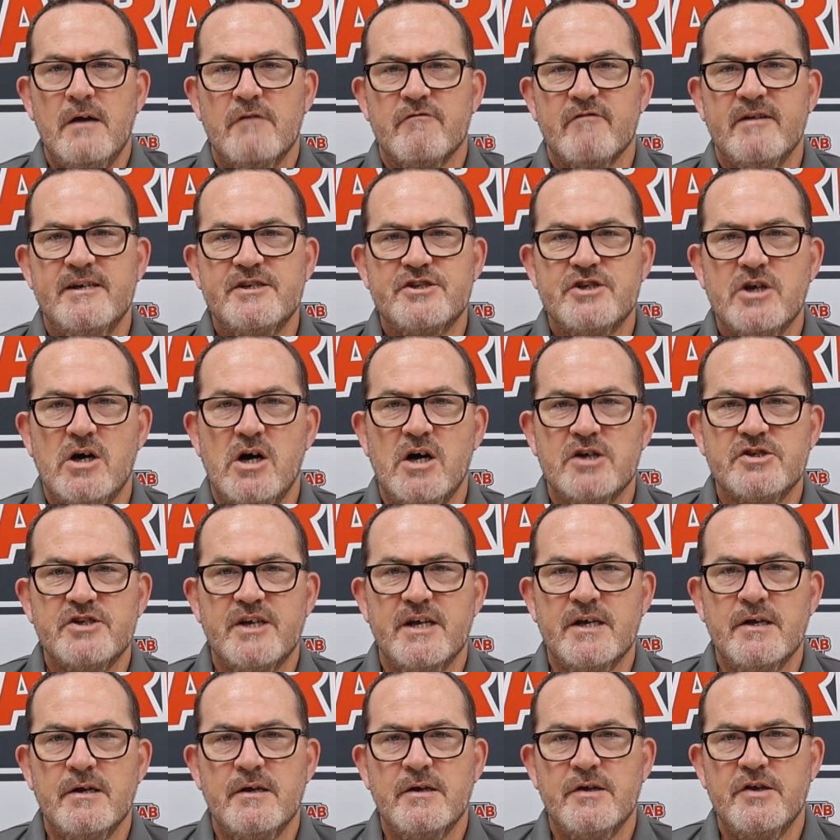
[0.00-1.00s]

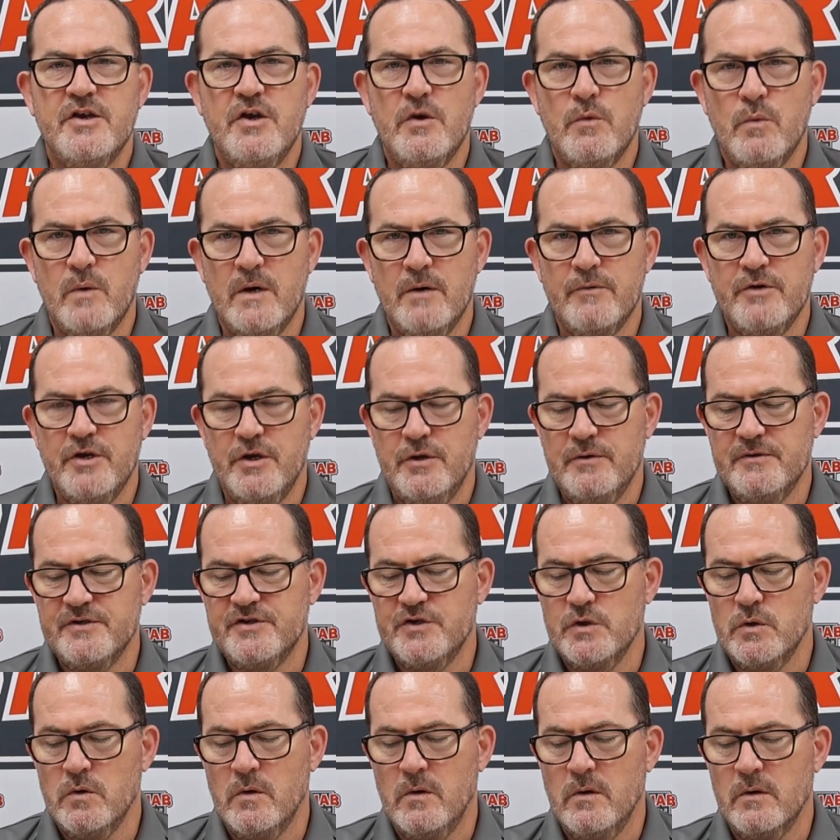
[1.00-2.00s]
Recharging, you will
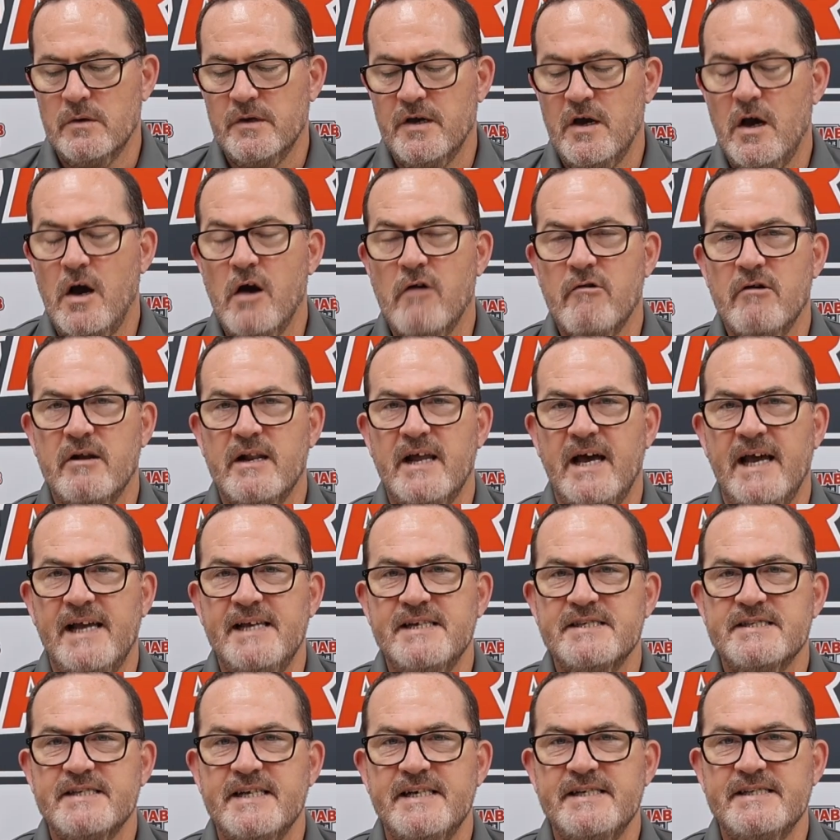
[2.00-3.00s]
use your current
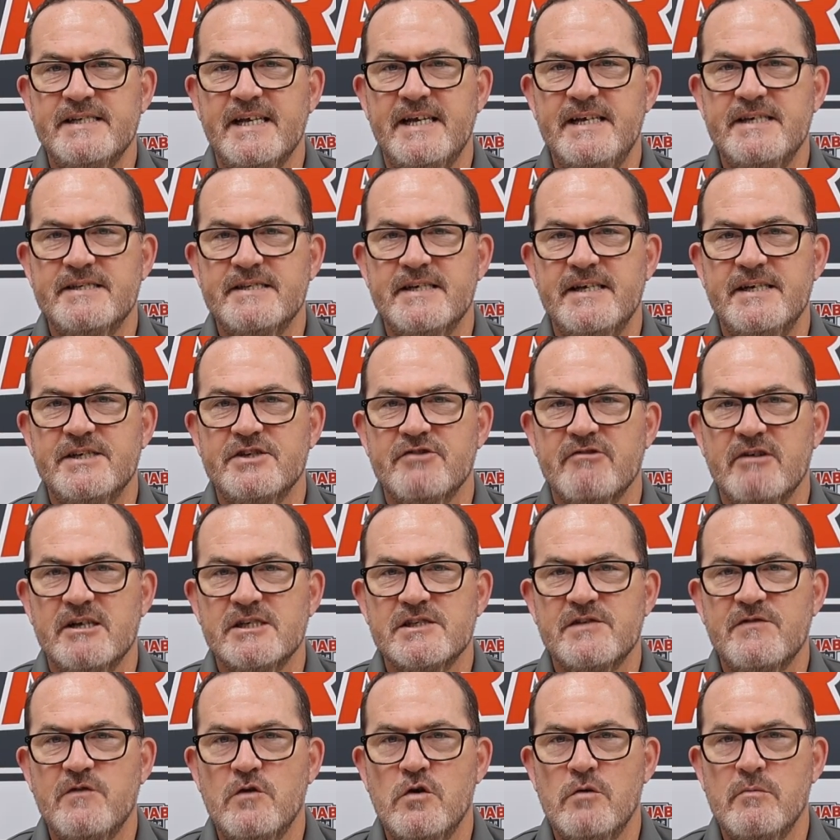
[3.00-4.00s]
AC/DC
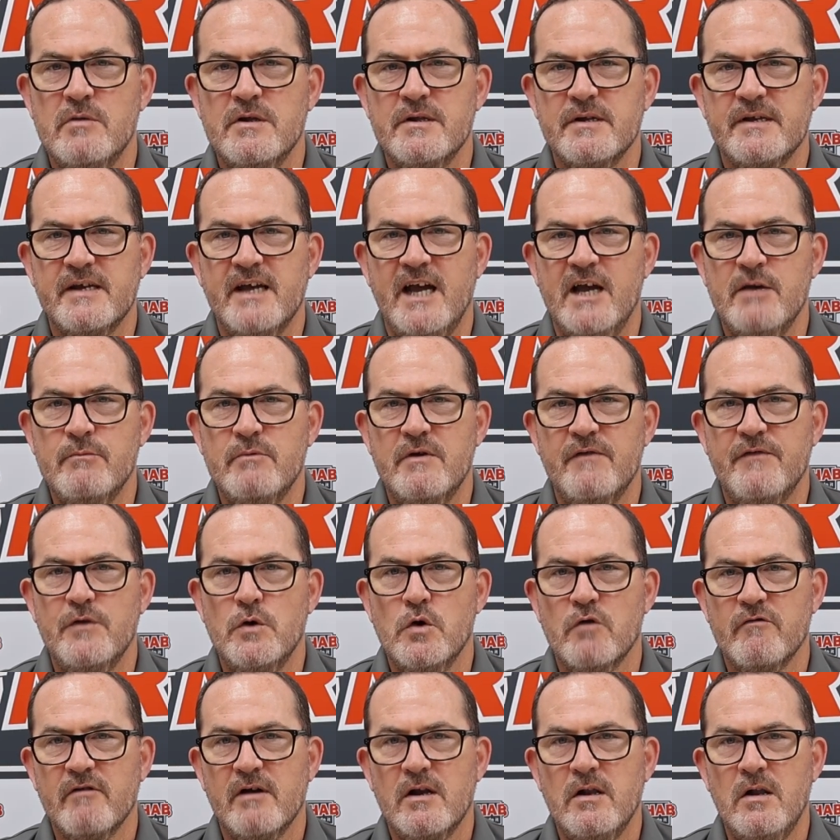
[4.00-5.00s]
transformer that came with
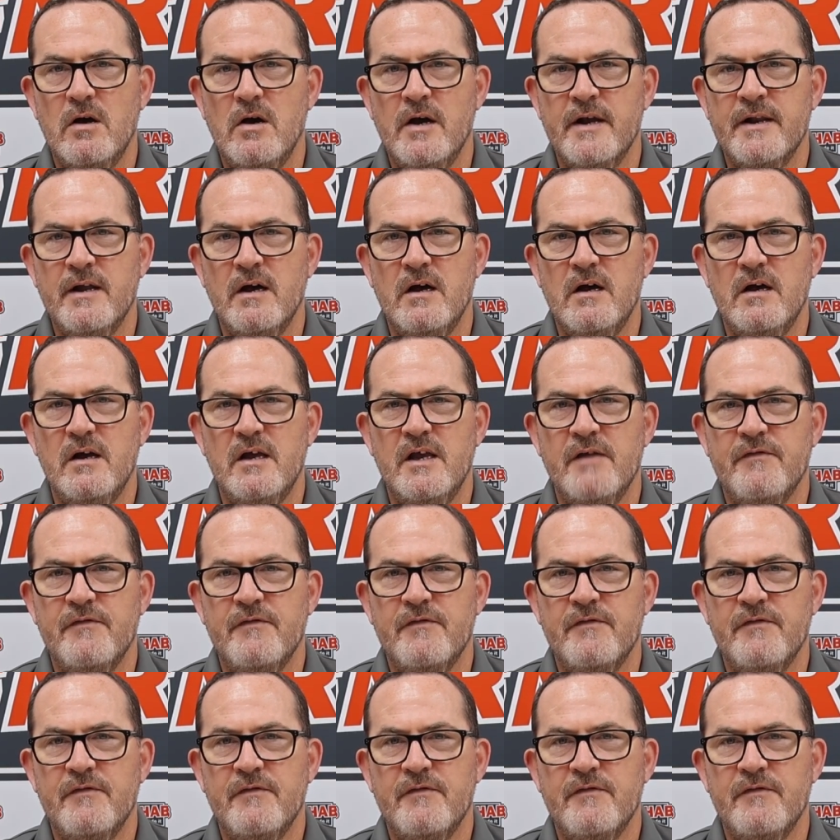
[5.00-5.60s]
your recliner.